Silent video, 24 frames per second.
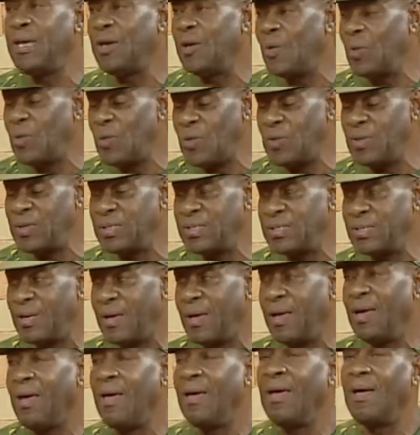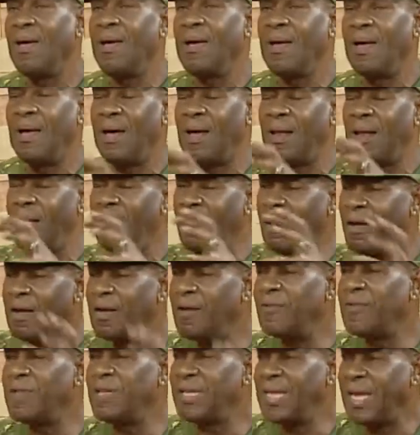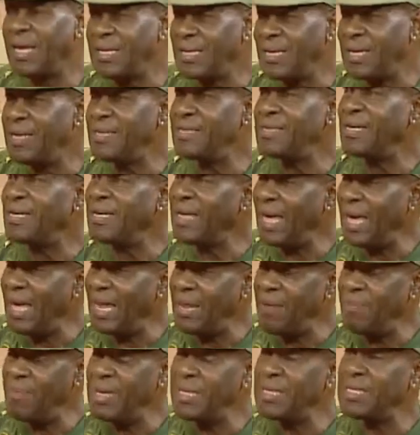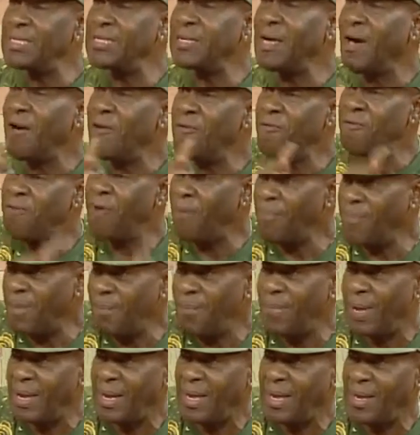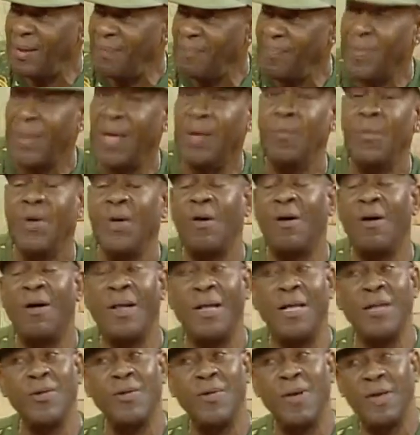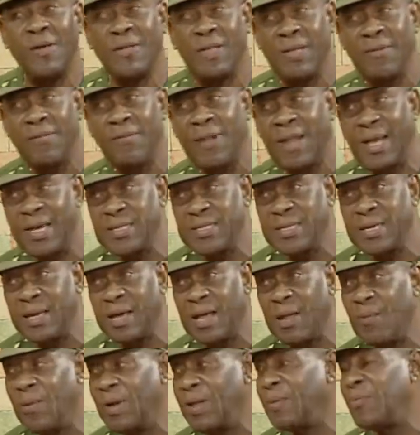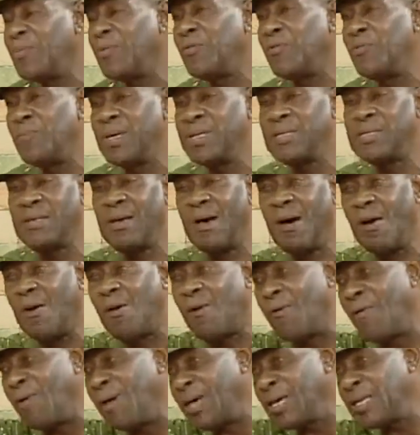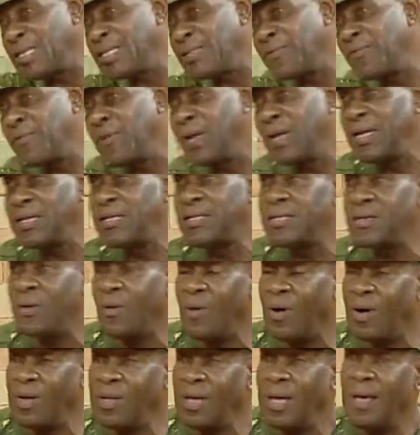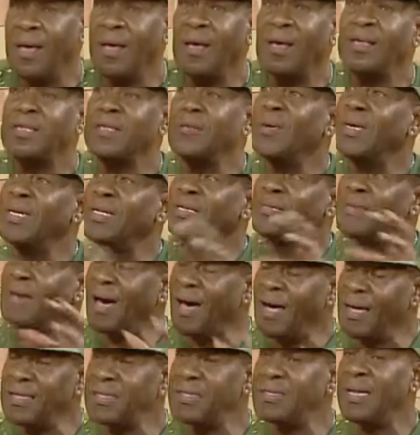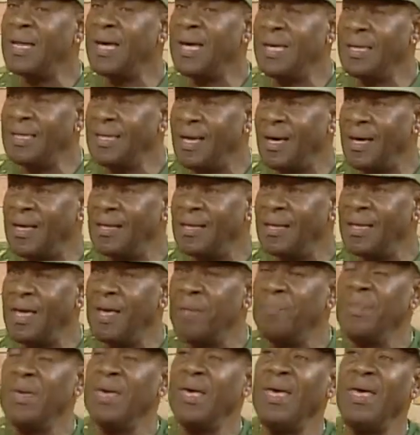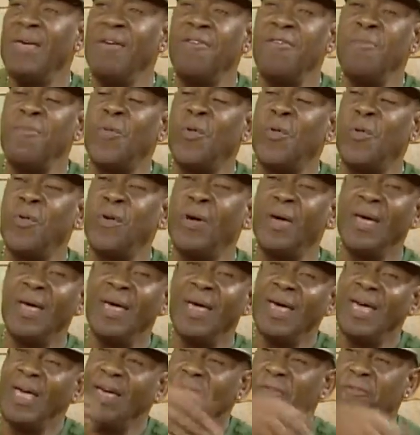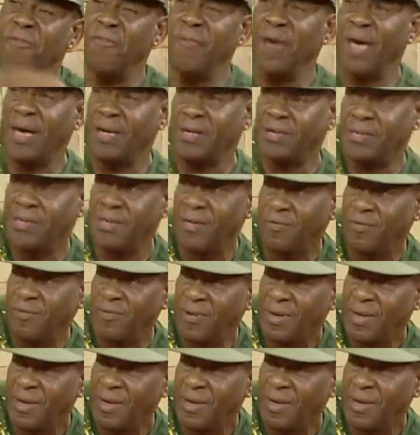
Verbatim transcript: use a lot of the techniques and elements from the ballet, and we call it creative classical, where the movements are graceful and so on. Mm-hmm. So a dance like that can be even more effective